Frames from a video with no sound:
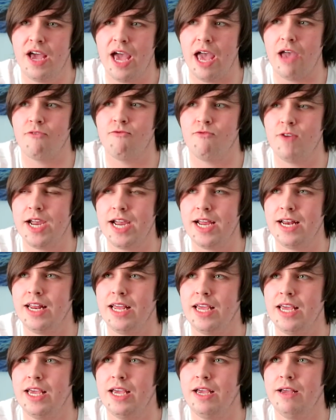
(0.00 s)
it
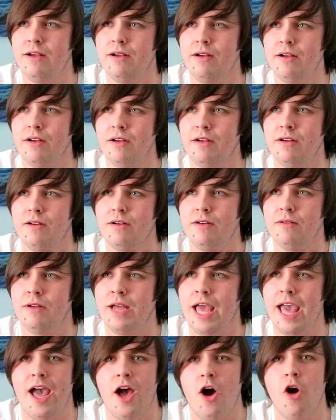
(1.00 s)
really
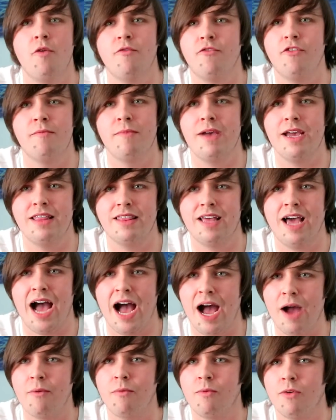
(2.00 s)
hit home for me that
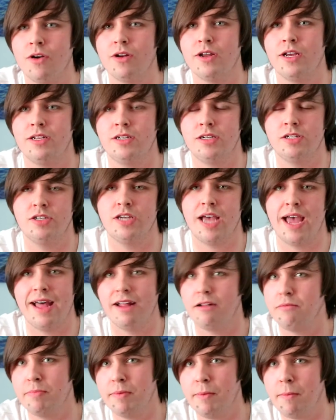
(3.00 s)
I wanted to
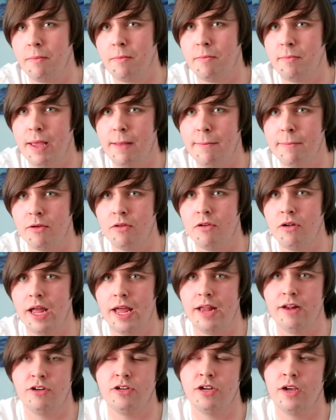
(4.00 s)
help people
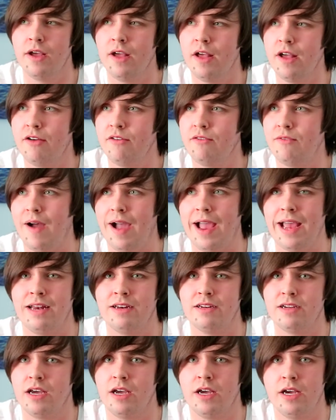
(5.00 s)
and
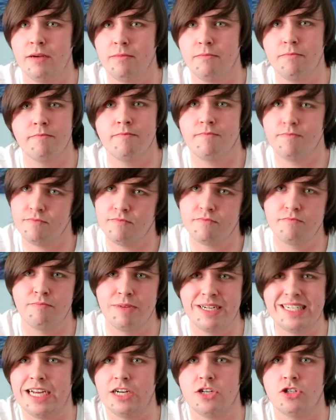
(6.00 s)
find a
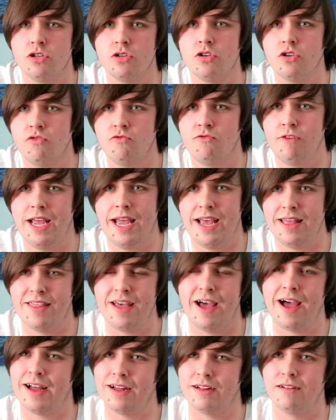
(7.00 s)
potential career
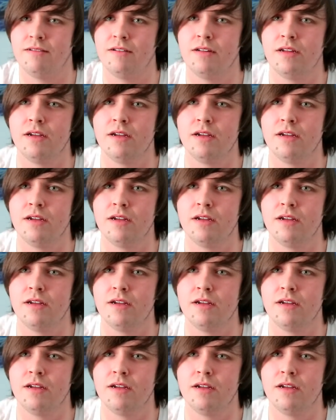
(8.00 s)
that